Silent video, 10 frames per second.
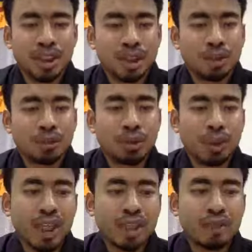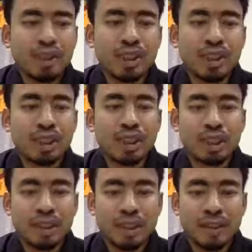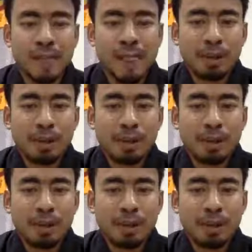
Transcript: So for that reason,